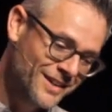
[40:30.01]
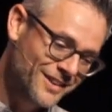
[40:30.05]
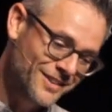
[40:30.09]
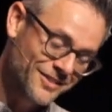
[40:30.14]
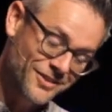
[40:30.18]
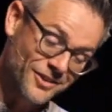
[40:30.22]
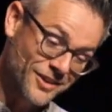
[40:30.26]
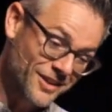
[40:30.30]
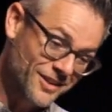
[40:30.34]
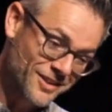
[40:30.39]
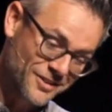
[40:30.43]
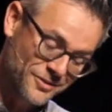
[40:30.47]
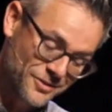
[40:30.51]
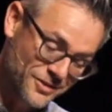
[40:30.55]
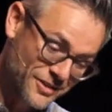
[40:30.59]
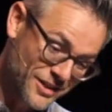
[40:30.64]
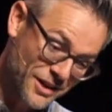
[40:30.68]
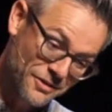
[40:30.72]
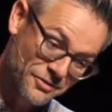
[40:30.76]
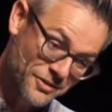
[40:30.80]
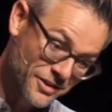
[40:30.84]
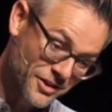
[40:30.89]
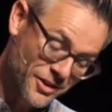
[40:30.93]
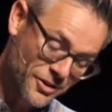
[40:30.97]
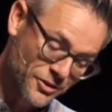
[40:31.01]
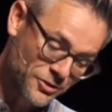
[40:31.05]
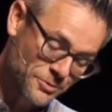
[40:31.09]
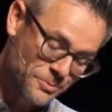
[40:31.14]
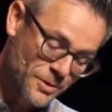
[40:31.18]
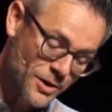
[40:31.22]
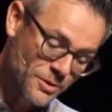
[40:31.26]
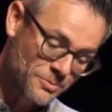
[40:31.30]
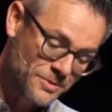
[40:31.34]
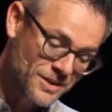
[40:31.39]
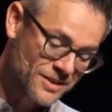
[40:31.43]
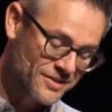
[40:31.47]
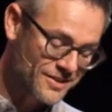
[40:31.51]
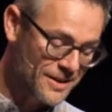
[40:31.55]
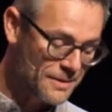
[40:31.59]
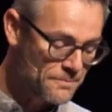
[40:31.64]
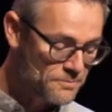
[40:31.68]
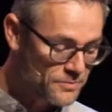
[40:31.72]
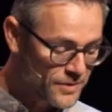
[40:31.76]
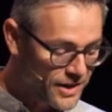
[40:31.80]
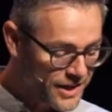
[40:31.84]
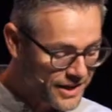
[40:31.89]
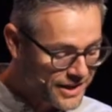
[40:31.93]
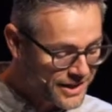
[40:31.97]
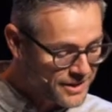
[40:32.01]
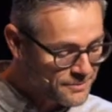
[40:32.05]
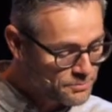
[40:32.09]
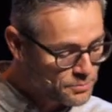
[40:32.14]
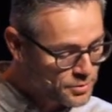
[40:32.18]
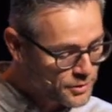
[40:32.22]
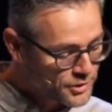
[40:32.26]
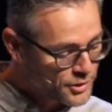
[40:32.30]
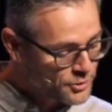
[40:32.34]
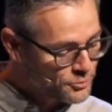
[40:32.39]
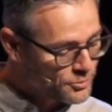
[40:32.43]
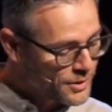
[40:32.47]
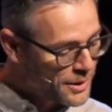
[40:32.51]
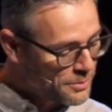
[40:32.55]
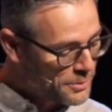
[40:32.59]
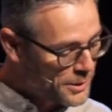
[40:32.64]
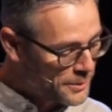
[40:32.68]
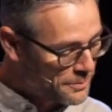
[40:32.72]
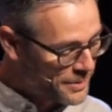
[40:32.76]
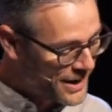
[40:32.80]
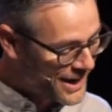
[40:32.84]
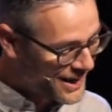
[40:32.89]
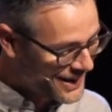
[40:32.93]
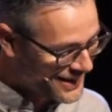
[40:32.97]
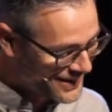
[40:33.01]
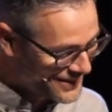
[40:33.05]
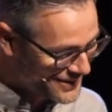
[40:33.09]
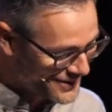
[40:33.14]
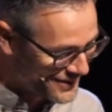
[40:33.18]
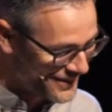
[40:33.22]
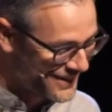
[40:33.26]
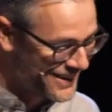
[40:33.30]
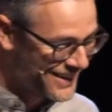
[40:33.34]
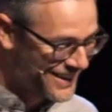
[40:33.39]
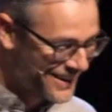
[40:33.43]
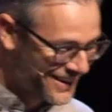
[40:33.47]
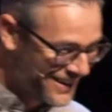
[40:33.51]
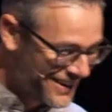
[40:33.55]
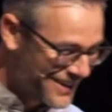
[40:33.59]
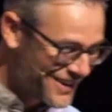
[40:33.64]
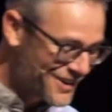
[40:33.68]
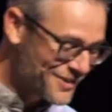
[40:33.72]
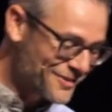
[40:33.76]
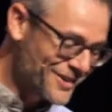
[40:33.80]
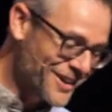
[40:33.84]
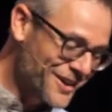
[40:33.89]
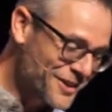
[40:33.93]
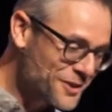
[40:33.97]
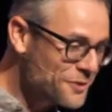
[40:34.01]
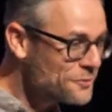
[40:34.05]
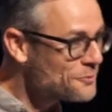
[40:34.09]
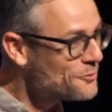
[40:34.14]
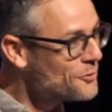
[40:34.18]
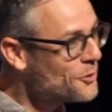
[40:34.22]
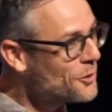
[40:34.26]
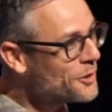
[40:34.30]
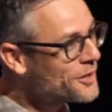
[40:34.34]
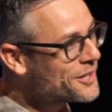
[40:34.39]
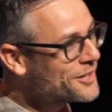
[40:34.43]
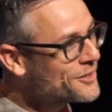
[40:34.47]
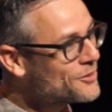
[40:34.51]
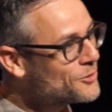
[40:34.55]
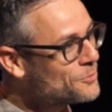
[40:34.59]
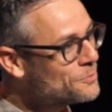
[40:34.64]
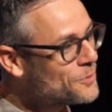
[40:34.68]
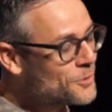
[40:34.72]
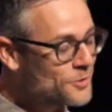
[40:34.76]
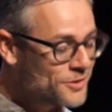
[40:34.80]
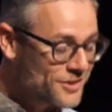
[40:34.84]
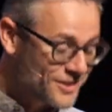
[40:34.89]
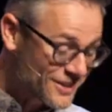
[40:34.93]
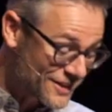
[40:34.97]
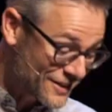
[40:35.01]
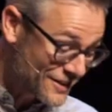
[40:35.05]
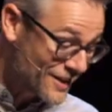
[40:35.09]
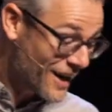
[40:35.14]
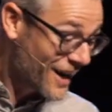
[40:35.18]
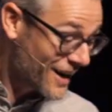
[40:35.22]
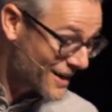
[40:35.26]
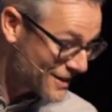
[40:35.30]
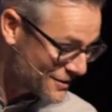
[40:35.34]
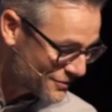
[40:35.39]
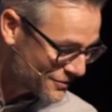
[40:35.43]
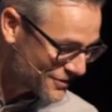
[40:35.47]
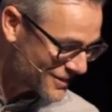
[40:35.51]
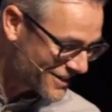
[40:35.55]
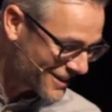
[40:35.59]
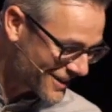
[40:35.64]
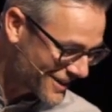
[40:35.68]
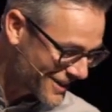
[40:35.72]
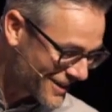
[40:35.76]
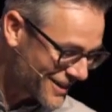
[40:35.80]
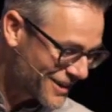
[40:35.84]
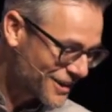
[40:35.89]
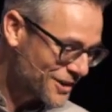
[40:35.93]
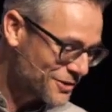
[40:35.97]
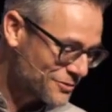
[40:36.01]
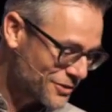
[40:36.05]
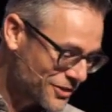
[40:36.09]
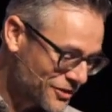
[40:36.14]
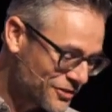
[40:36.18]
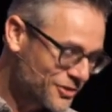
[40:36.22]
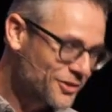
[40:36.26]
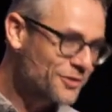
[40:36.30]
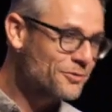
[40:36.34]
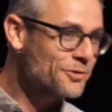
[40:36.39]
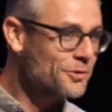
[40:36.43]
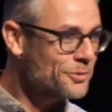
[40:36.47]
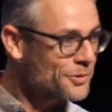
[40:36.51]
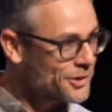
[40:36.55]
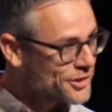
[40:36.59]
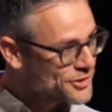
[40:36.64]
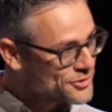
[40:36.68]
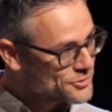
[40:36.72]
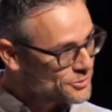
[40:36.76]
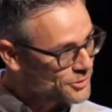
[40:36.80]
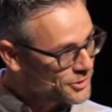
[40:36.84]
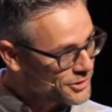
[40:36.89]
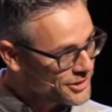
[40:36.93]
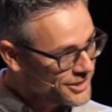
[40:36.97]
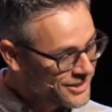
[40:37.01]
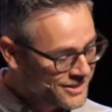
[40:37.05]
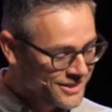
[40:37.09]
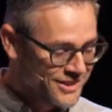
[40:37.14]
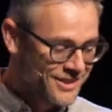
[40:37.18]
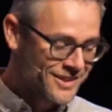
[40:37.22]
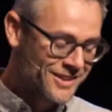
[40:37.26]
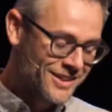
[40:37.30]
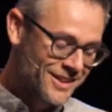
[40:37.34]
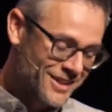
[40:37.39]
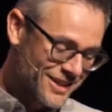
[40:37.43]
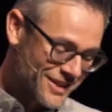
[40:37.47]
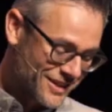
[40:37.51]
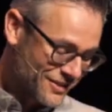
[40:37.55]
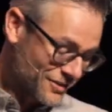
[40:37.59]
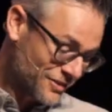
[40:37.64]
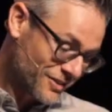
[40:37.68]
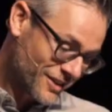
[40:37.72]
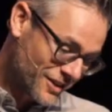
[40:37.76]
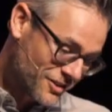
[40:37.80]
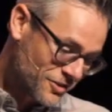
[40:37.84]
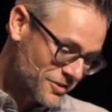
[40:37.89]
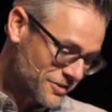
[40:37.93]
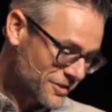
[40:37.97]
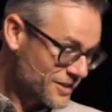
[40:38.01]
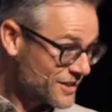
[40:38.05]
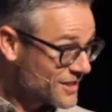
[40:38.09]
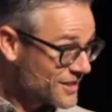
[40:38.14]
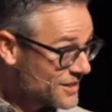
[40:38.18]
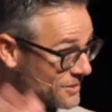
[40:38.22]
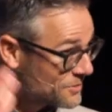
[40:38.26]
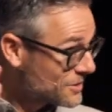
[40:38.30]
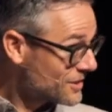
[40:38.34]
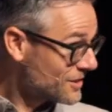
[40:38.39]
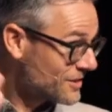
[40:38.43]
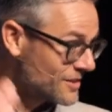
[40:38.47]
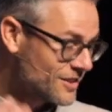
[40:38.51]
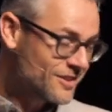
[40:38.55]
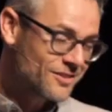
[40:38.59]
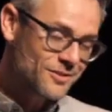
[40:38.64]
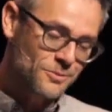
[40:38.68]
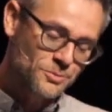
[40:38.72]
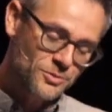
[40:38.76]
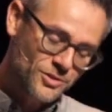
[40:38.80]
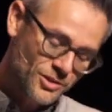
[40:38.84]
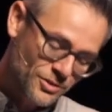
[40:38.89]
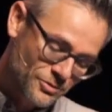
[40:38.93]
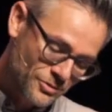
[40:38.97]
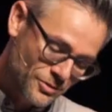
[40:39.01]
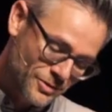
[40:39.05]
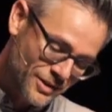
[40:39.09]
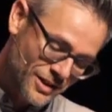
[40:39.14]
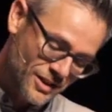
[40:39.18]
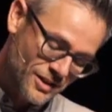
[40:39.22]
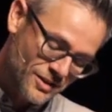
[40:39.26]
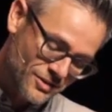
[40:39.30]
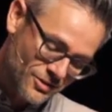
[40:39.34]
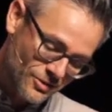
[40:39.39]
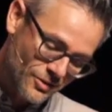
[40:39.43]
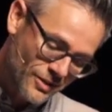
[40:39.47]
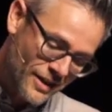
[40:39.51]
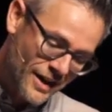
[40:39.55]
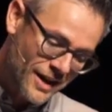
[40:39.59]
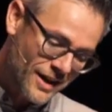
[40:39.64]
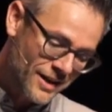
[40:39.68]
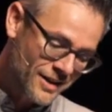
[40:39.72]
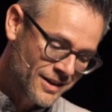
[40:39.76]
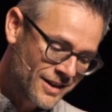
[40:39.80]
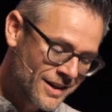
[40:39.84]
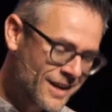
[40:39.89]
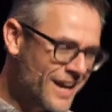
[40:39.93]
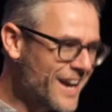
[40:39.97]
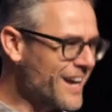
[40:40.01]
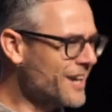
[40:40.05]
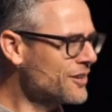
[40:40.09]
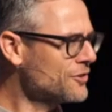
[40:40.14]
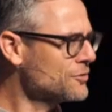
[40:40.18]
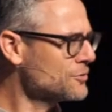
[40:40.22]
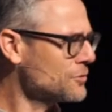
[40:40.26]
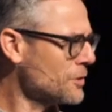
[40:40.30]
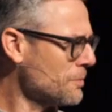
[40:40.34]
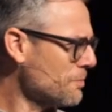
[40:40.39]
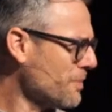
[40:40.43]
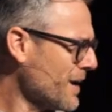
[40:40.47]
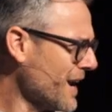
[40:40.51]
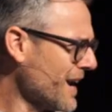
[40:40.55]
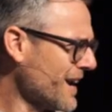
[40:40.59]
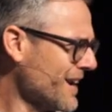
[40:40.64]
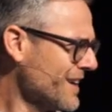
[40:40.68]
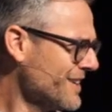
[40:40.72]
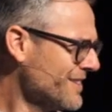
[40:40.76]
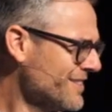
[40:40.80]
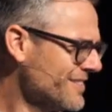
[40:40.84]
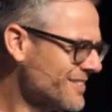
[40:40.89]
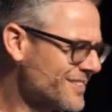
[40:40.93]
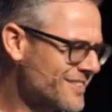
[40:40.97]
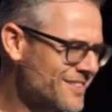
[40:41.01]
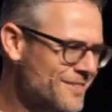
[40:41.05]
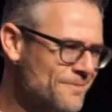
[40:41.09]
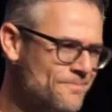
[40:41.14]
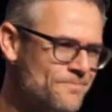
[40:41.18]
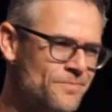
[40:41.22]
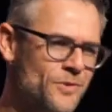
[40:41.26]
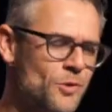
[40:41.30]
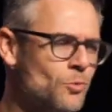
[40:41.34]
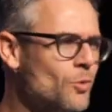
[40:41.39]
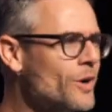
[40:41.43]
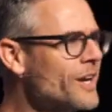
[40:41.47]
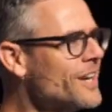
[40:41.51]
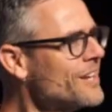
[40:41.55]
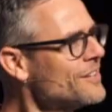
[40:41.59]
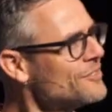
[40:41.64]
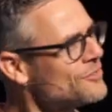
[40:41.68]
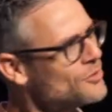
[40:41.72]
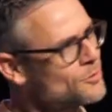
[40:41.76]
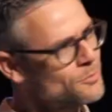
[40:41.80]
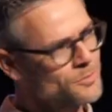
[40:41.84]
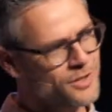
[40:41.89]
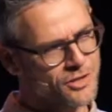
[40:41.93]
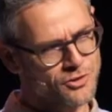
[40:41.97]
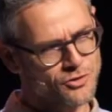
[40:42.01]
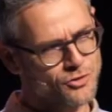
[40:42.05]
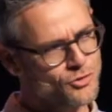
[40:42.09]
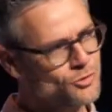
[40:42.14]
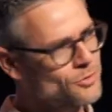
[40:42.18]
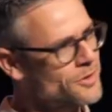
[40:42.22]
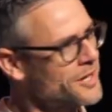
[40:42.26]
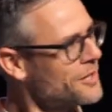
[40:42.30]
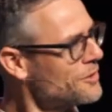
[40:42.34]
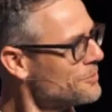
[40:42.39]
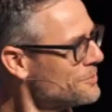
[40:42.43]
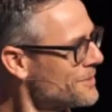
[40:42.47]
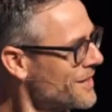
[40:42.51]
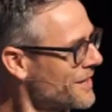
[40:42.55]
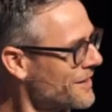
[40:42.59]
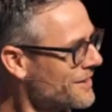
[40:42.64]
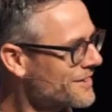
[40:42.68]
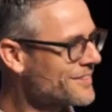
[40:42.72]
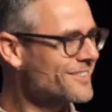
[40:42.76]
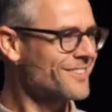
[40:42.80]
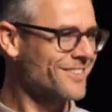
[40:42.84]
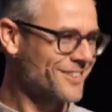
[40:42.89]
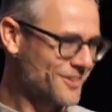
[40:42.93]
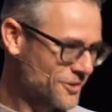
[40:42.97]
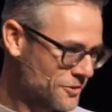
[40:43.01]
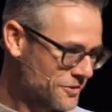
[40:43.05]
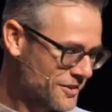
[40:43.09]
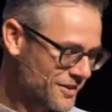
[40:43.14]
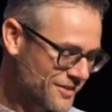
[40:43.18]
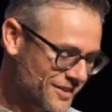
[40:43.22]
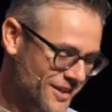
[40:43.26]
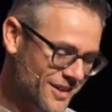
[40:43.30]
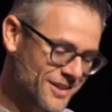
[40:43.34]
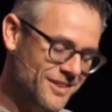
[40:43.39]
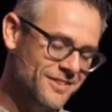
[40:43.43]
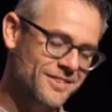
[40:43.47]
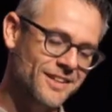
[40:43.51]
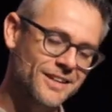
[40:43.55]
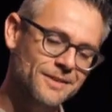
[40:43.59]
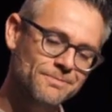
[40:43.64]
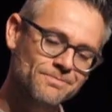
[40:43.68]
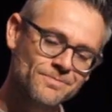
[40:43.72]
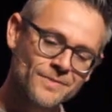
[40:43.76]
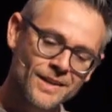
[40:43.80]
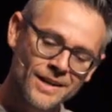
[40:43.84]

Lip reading: So there was never those moments. I put a rubber band around a fork, a spoon, and a knife that I got out of our silverware drawer. I was like, I'm going to need some silverware, do that. Extra pants, way too much trail mix, this kind of thing.